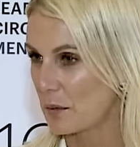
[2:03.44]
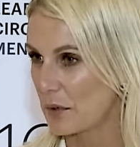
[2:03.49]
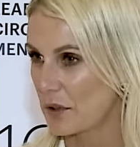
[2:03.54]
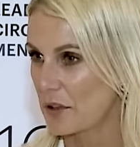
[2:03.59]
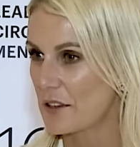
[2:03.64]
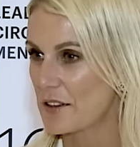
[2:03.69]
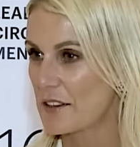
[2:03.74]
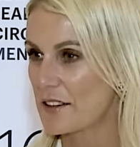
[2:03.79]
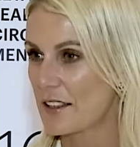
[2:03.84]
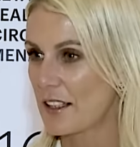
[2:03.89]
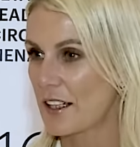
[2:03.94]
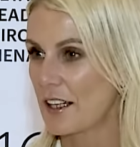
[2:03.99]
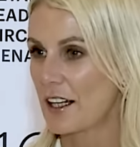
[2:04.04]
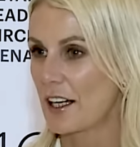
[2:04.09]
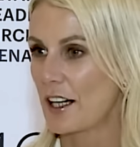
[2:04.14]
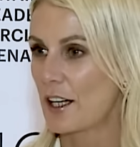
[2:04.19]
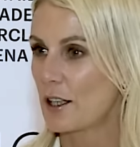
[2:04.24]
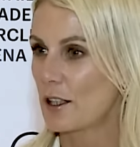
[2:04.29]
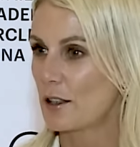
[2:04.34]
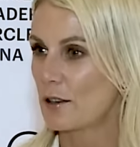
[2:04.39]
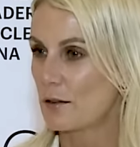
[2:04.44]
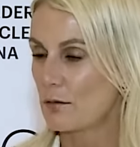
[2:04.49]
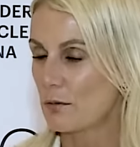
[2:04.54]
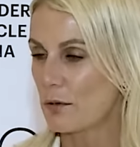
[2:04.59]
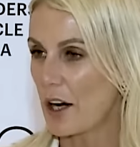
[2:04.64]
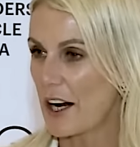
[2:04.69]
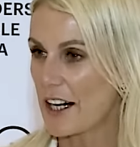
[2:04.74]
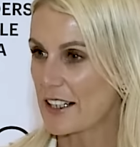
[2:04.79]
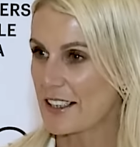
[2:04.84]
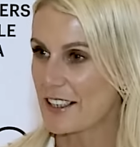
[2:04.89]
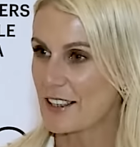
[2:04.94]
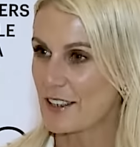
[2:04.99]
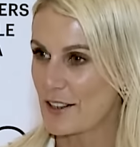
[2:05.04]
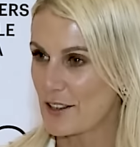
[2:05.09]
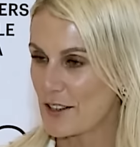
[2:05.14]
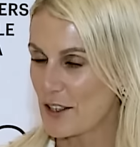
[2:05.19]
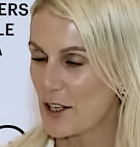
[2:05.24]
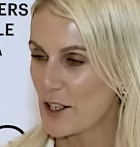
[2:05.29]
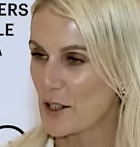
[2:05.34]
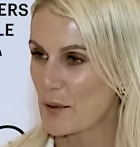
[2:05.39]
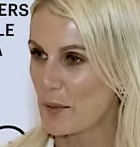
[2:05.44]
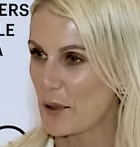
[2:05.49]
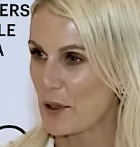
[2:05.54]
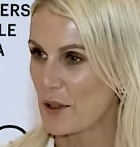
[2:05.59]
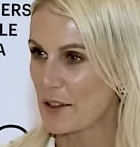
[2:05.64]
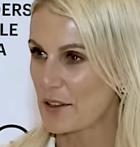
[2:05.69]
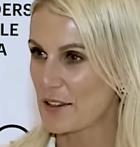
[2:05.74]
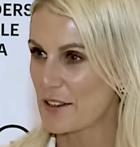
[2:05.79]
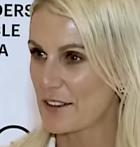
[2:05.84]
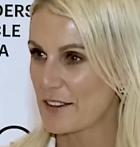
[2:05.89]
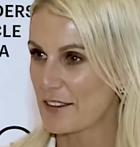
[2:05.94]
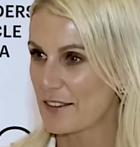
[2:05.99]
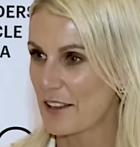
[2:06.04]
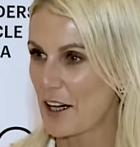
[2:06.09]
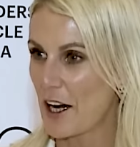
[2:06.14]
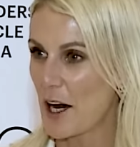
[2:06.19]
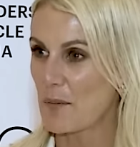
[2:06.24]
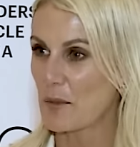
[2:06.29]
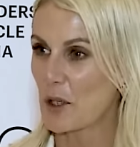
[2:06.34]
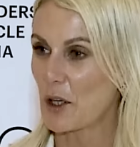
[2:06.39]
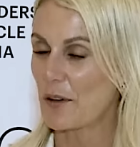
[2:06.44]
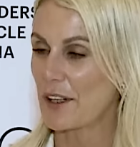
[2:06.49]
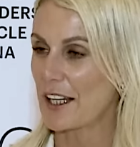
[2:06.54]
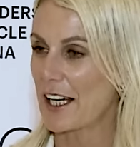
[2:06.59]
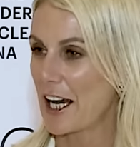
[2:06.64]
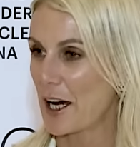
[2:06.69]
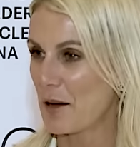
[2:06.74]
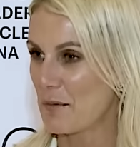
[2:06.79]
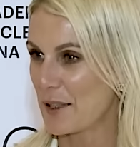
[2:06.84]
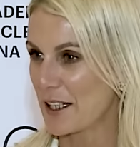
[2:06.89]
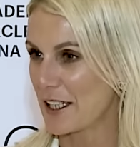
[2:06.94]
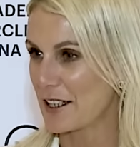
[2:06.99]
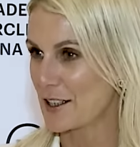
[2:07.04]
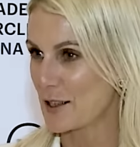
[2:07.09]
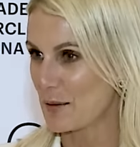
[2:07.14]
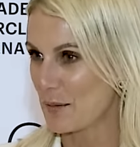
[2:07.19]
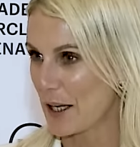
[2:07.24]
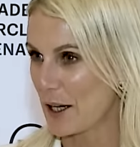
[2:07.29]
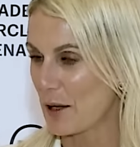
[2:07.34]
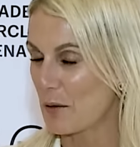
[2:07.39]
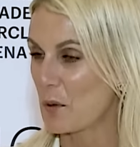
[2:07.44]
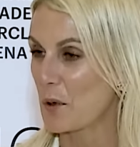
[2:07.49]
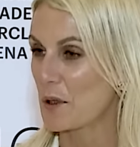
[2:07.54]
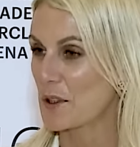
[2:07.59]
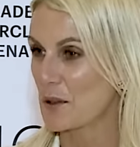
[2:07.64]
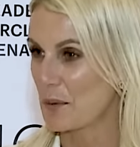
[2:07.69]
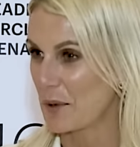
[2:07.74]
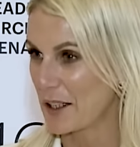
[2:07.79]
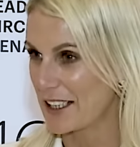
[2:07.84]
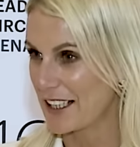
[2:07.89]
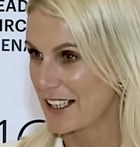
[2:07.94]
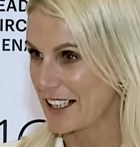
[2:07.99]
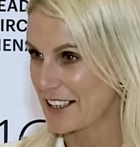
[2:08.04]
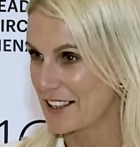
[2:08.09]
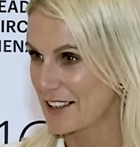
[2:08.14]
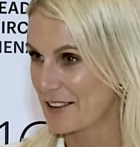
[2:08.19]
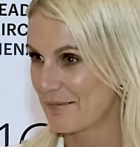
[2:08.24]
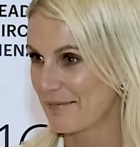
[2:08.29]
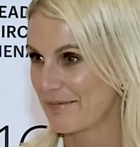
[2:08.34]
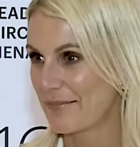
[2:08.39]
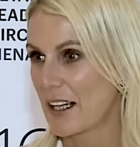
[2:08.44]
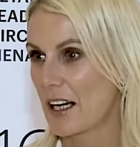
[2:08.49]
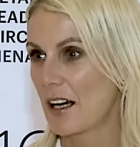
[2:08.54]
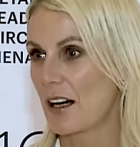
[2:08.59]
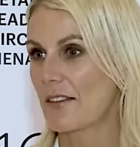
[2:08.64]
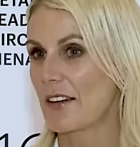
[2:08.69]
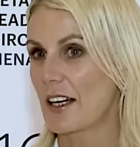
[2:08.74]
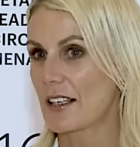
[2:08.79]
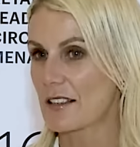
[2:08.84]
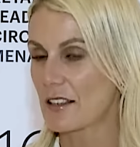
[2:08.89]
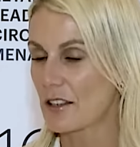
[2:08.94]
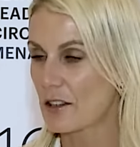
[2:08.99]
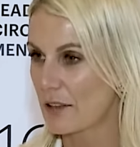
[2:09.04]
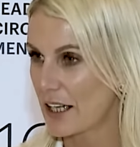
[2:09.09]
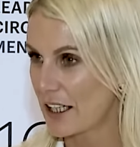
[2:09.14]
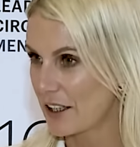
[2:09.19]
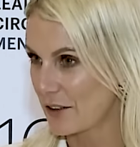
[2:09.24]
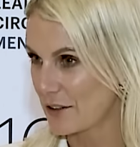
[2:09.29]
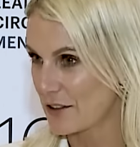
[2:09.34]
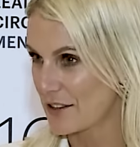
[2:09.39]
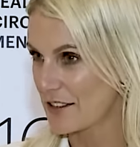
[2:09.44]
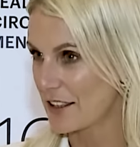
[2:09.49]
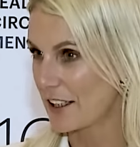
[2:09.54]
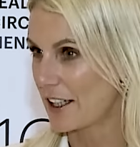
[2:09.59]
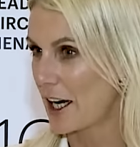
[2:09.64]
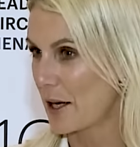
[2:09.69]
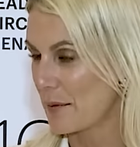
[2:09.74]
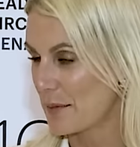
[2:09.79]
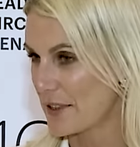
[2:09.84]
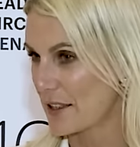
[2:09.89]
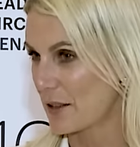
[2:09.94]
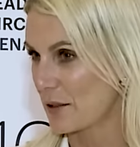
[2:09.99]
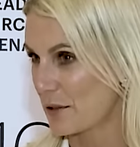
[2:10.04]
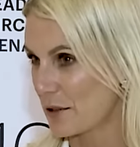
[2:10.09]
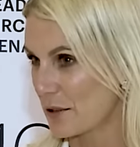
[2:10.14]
boots, write in search box, I'm going camping in Tibet, what do I need? That's a great on-sell upsell